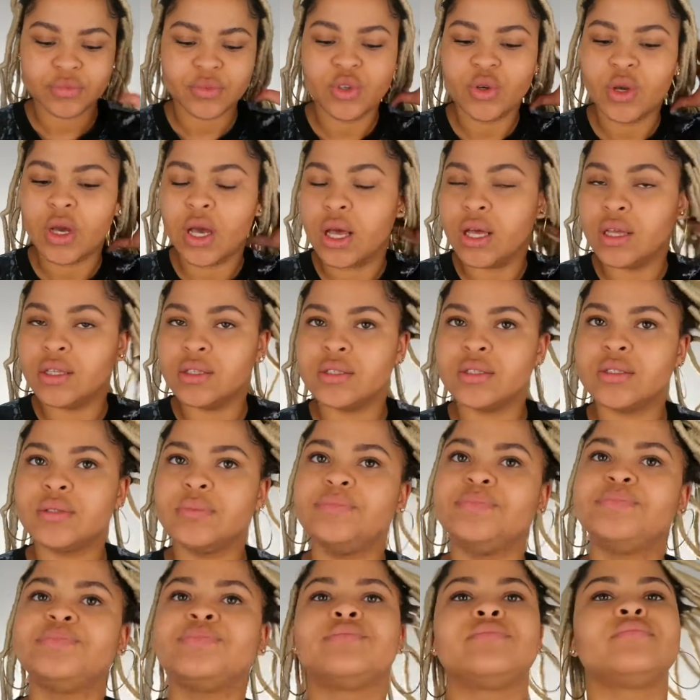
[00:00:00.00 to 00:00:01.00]
You
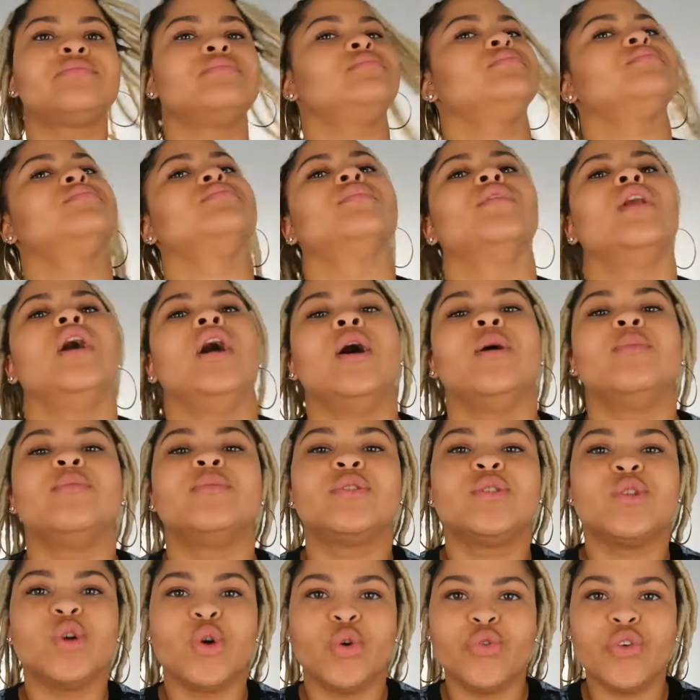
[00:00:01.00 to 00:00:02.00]
guys, I'm
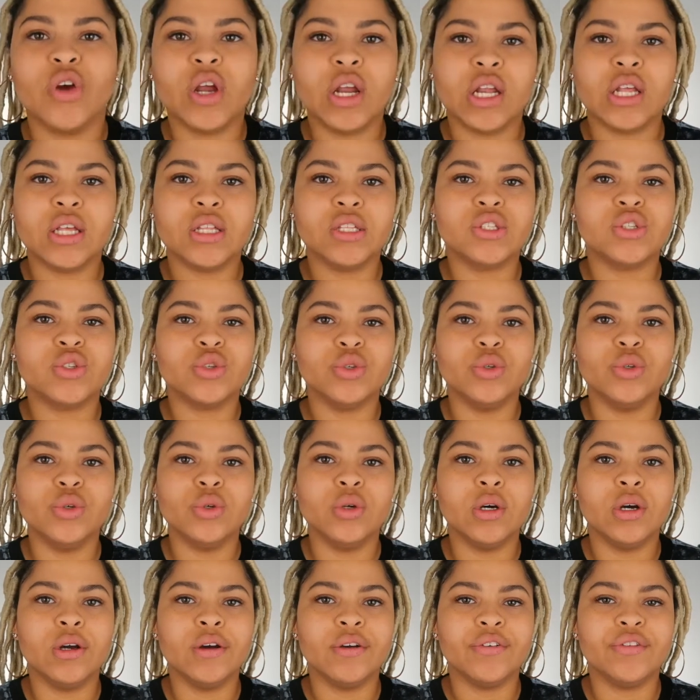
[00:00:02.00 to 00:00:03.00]
so ready
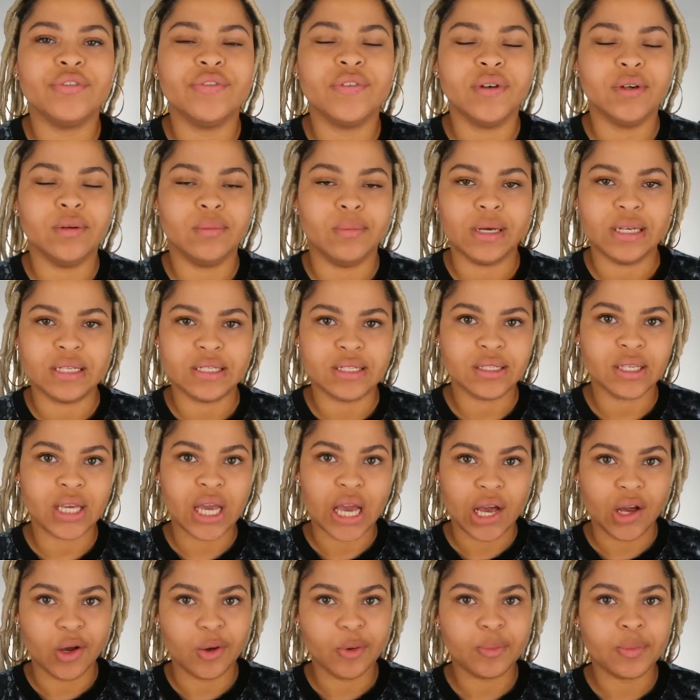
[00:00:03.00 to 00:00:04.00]
to feel my
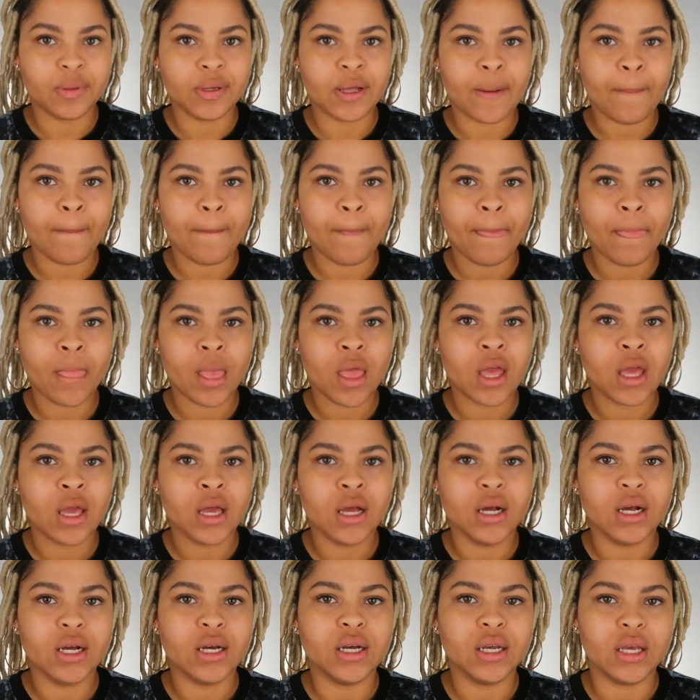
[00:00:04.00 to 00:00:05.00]
scalp
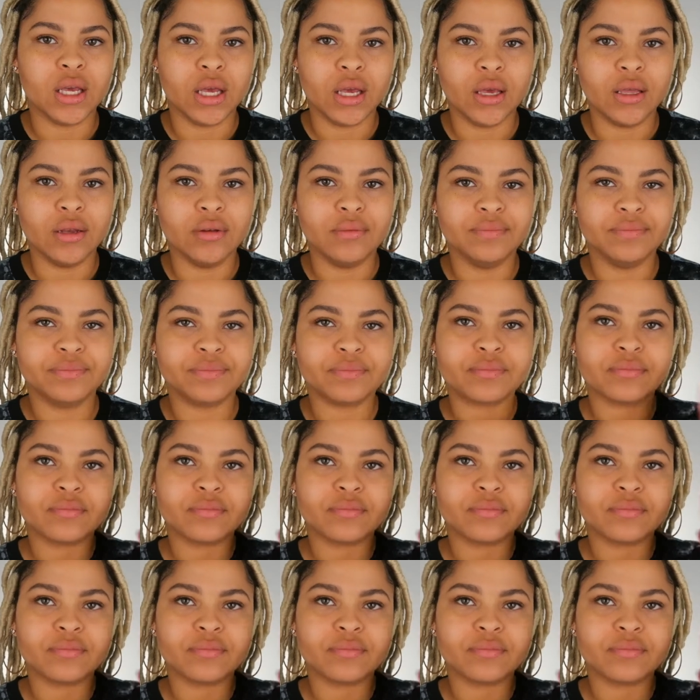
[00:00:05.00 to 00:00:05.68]
again.